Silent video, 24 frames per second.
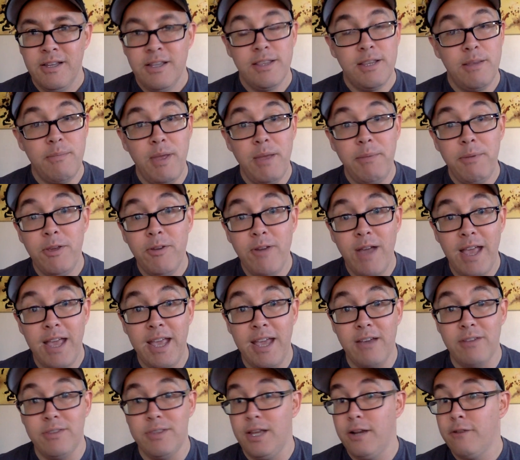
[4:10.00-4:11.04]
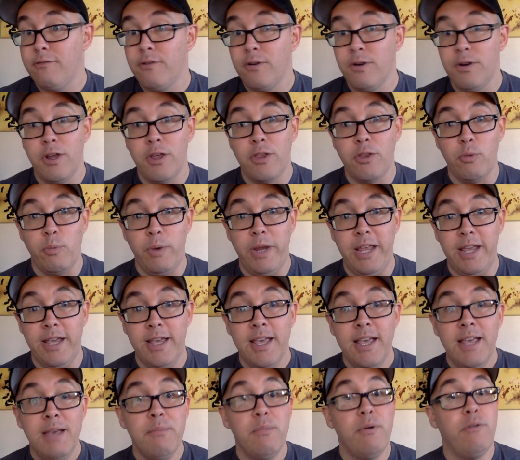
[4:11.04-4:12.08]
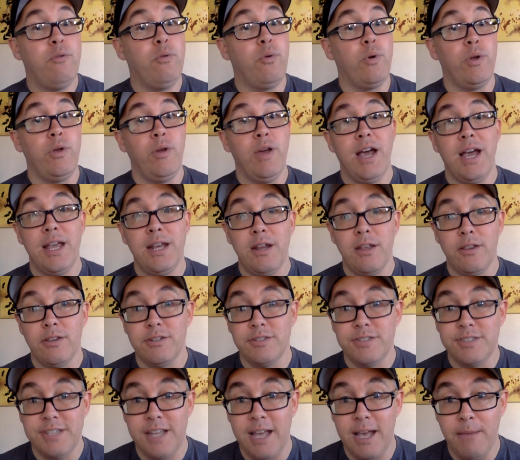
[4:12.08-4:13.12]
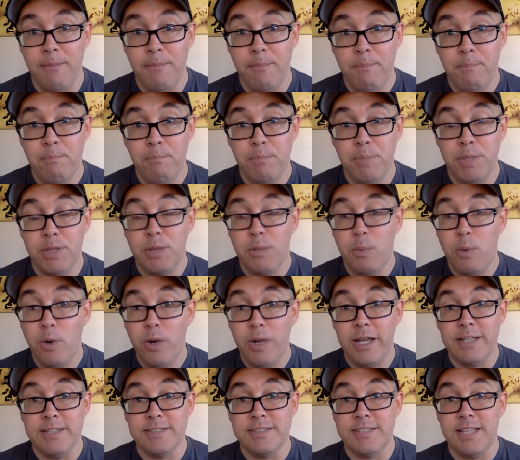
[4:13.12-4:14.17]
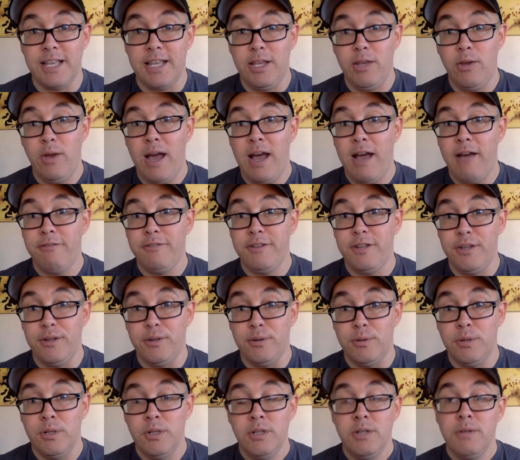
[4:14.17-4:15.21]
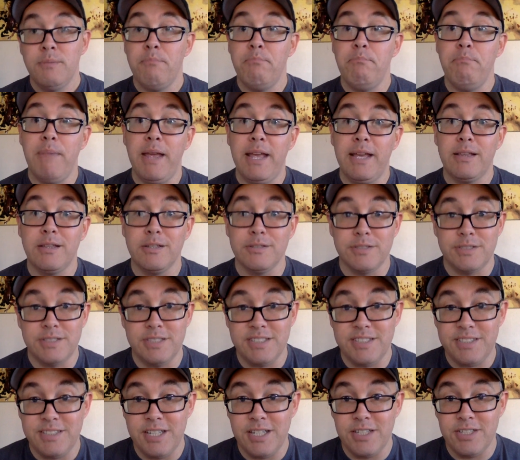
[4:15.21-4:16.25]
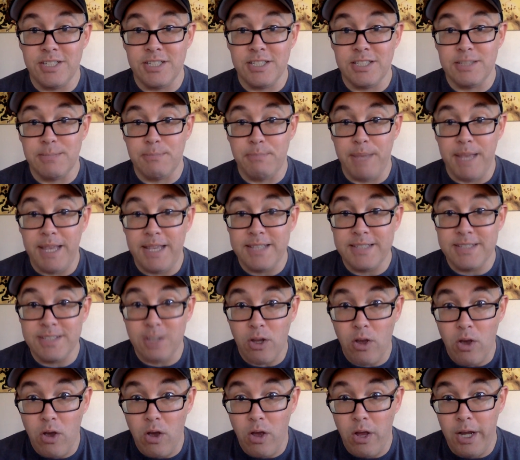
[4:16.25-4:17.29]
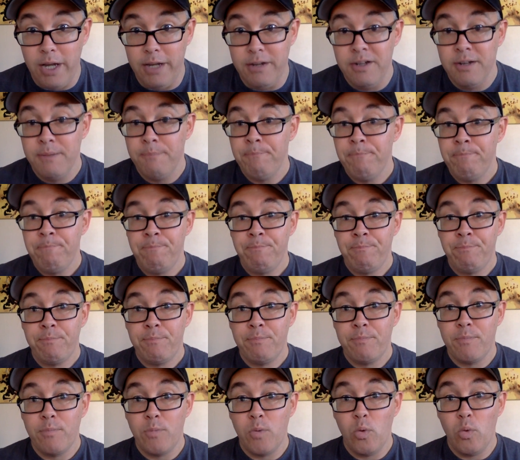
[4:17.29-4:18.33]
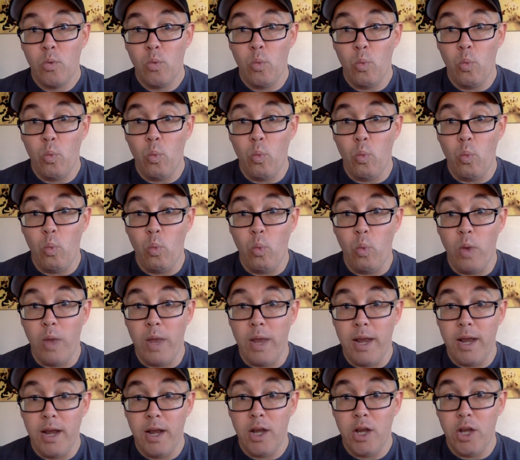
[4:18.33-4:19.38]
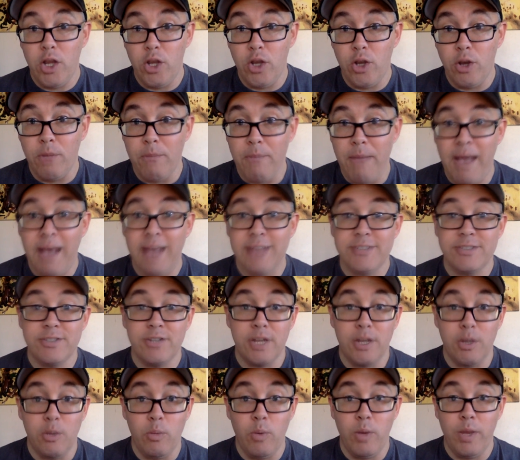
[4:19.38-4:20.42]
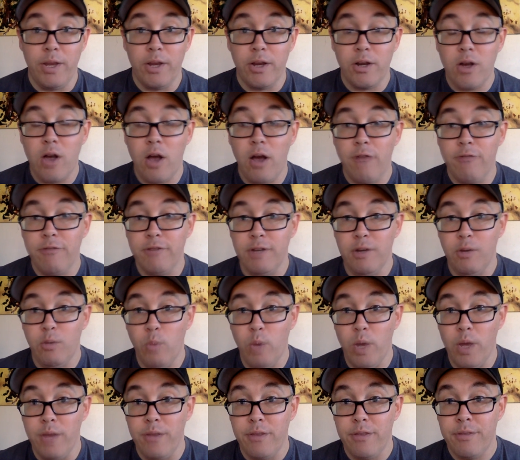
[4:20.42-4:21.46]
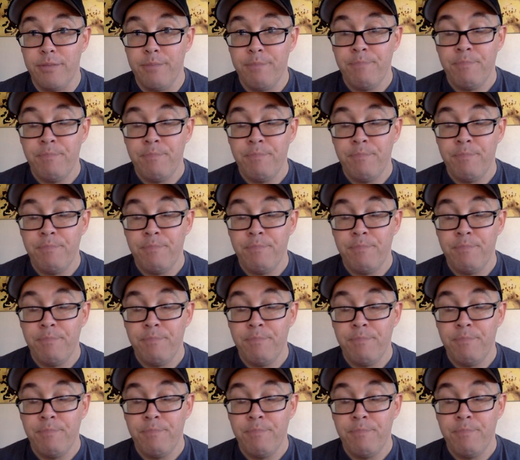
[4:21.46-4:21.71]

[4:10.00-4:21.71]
then maybe you hang out there for another week before you add another step. But the point is that you have to make those decisions based on what you're mastering, what you're confident with.